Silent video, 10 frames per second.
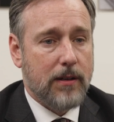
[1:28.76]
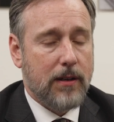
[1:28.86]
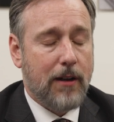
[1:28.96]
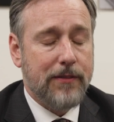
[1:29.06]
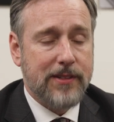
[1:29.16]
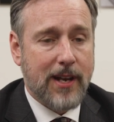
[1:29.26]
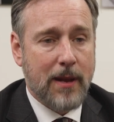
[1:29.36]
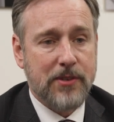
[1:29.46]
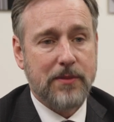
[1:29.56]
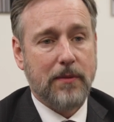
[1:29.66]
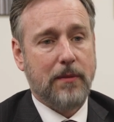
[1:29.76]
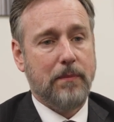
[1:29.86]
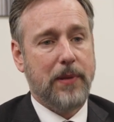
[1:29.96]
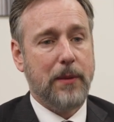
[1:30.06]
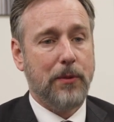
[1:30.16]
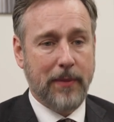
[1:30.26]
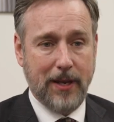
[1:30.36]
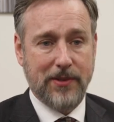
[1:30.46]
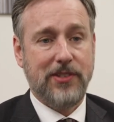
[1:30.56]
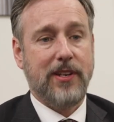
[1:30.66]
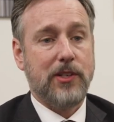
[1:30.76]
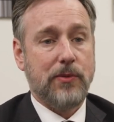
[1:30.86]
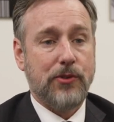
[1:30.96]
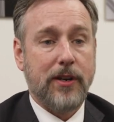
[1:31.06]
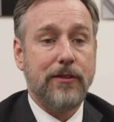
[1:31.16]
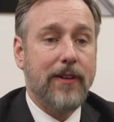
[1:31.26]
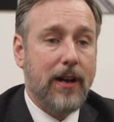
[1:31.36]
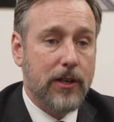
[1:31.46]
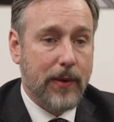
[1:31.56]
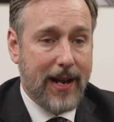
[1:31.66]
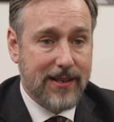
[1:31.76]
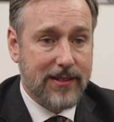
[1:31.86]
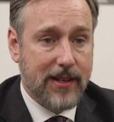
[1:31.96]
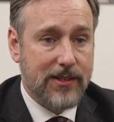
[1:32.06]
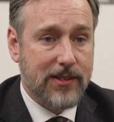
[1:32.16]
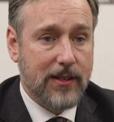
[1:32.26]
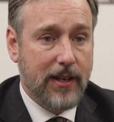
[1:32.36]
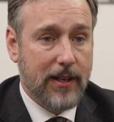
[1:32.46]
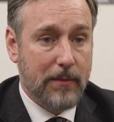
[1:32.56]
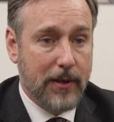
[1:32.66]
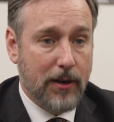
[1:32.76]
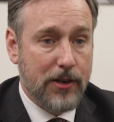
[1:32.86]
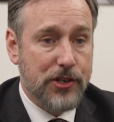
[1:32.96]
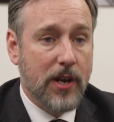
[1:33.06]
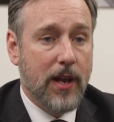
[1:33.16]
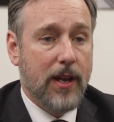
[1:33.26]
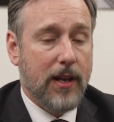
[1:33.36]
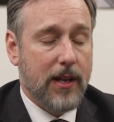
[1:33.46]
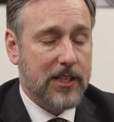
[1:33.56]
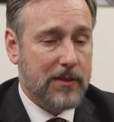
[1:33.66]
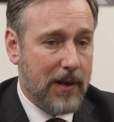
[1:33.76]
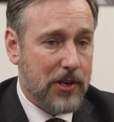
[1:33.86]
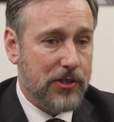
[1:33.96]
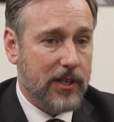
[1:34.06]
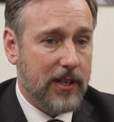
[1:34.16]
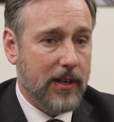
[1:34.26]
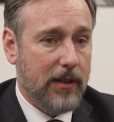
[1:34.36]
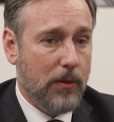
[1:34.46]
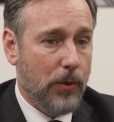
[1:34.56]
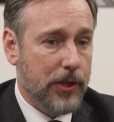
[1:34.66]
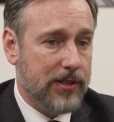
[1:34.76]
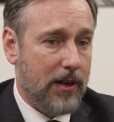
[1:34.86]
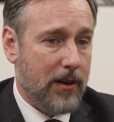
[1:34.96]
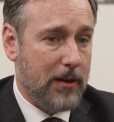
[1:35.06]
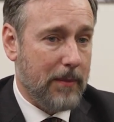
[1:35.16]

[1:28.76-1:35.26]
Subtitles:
Oftentimes, people make mistakes when trying to value assets in a marriage, especially when you talk